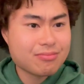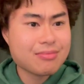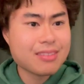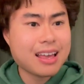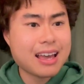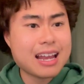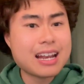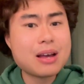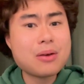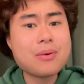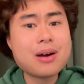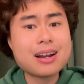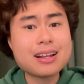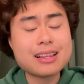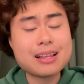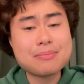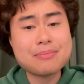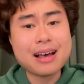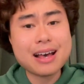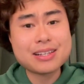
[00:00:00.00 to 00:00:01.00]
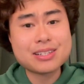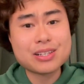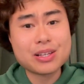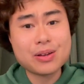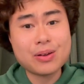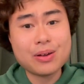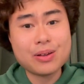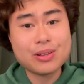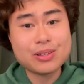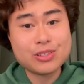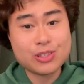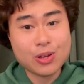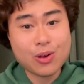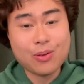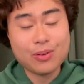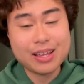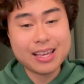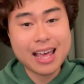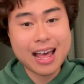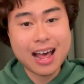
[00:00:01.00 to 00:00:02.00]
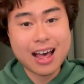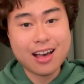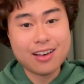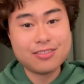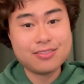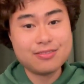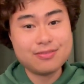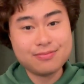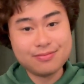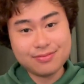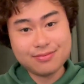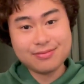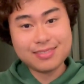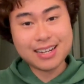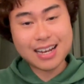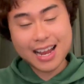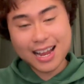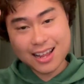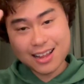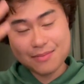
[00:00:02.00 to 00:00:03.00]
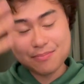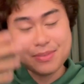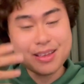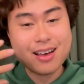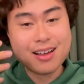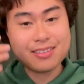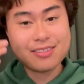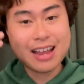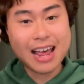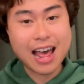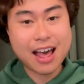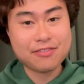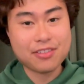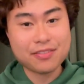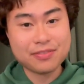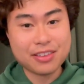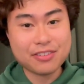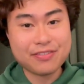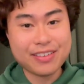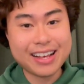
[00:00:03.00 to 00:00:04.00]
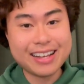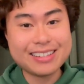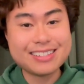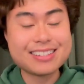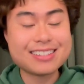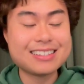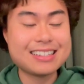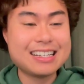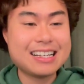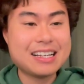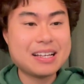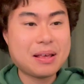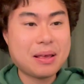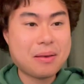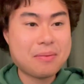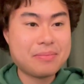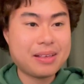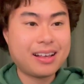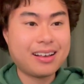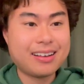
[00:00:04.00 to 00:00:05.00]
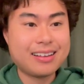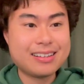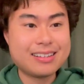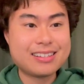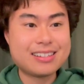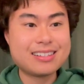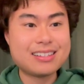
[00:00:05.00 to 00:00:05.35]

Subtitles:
and I wanted the mask to only be on half of the face, because